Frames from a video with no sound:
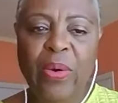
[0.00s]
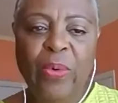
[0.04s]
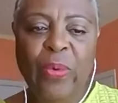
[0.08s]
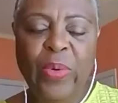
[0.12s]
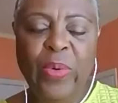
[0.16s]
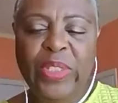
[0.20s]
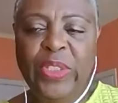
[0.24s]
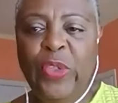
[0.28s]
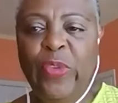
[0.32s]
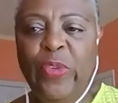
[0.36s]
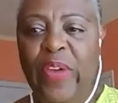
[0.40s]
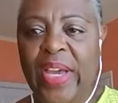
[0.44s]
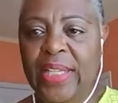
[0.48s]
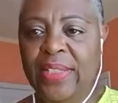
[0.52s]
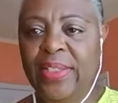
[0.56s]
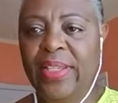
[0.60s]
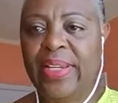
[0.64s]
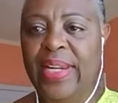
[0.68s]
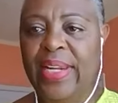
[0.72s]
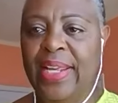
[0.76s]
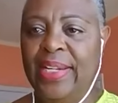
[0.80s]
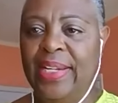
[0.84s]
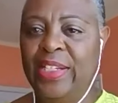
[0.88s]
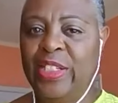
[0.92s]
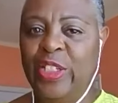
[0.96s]
What's
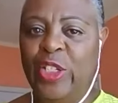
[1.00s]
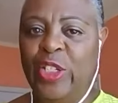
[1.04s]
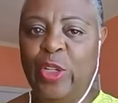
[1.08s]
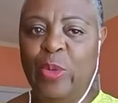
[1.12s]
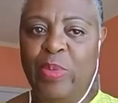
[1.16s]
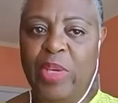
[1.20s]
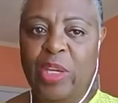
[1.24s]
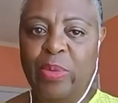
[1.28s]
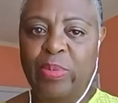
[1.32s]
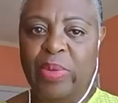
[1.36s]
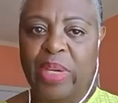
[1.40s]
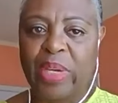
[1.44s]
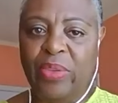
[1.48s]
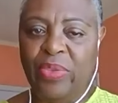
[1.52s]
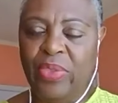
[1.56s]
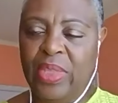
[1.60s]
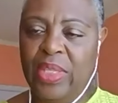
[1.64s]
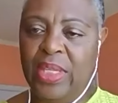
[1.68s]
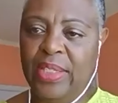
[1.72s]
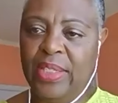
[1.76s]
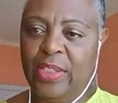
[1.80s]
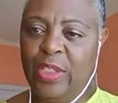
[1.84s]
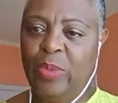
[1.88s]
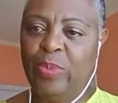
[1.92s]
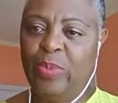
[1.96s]
fascinating to me about
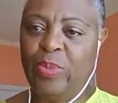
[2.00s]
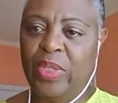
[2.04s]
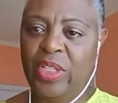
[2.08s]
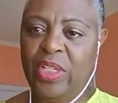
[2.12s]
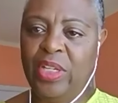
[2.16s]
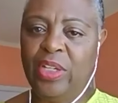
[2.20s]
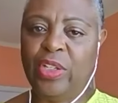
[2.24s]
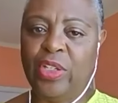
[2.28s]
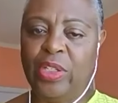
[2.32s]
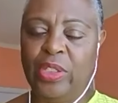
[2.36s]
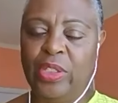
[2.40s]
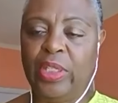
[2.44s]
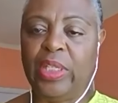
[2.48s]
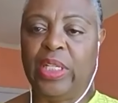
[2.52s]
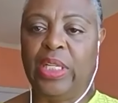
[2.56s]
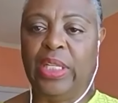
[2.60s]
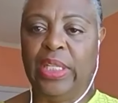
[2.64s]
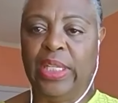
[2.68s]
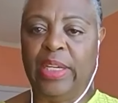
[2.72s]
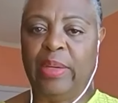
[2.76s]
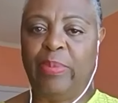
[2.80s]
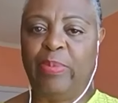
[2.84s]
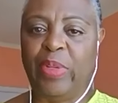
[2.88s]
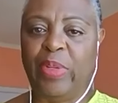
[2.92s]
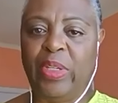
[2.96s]
this particular
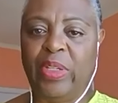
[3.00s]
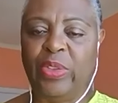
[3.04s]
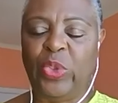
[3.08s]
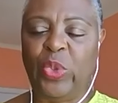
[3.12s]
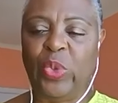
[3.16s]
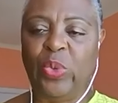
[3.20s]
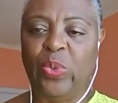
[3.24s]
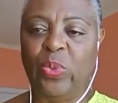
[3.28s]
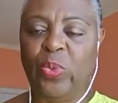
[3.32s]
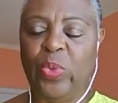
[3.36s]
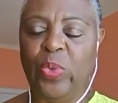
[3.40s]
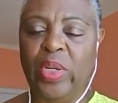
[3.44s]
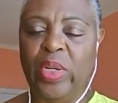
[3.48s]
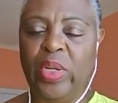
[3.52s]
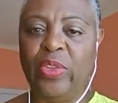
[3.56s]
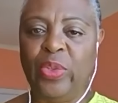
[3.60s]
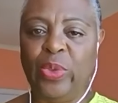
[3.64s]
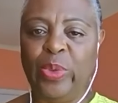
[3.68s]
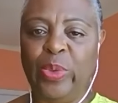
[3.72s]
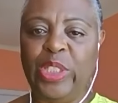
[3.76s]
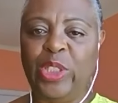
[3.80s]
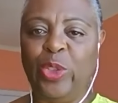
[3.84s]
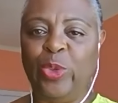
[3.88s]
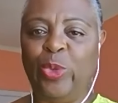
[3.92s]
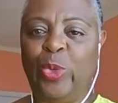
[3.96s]
clip, and it's one of the
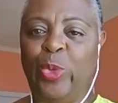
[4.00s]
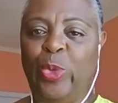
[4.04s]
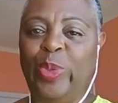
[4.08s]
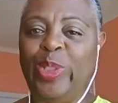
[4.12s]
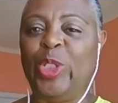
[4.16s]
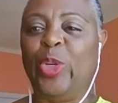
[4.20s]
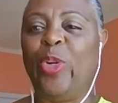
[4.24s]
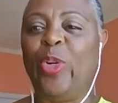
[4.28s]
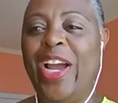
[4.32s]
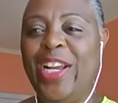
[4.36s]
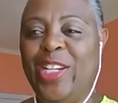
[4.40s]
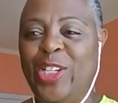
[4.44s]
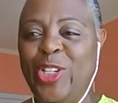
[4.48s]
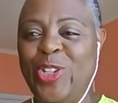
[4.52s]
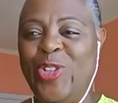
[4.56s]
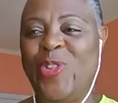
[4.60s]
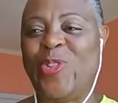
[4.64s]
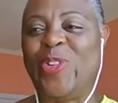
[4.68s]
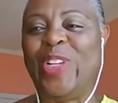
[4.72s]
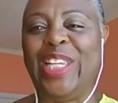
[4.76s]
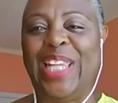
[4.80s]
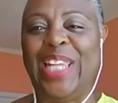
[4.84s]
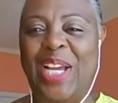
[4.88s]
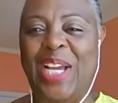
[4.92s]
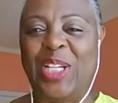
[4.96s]
reasons we tried to
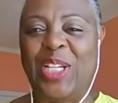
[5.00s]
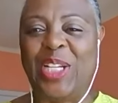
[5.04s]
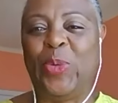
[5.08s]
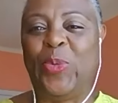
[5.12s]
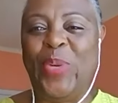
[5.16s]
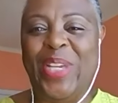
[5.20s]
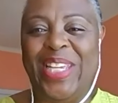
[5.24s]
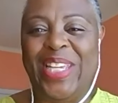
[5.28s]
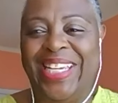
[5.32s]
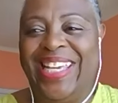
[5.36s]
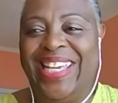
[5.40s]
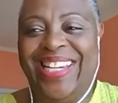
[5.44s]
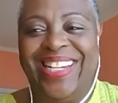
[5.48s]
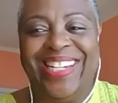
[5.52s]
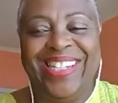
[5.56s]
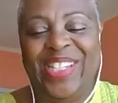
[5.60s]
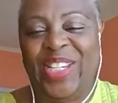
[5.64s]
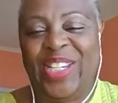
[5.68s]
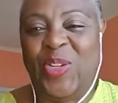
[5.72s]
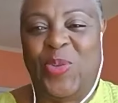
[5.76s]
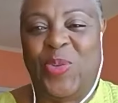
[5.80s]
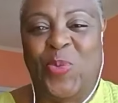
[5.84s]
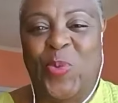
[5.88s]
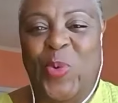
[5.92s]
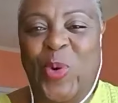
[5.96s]
do it last week, and it
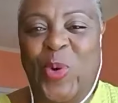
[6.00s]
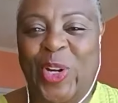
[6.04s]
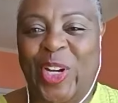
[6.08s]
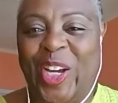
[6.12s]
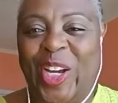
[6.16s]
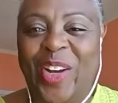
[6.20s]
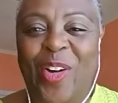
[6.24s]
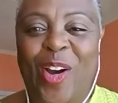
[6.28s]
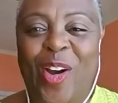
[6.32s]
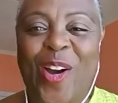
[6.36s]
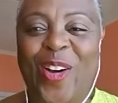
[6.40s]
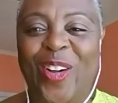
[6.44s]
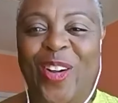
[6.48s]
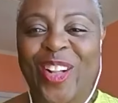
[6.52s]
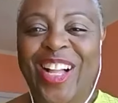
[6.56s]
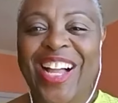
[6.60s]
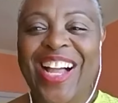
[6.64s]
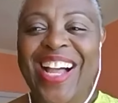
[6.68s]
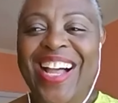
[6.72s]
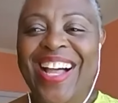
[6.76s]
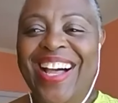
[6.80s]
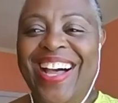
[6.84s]
didn't work at all,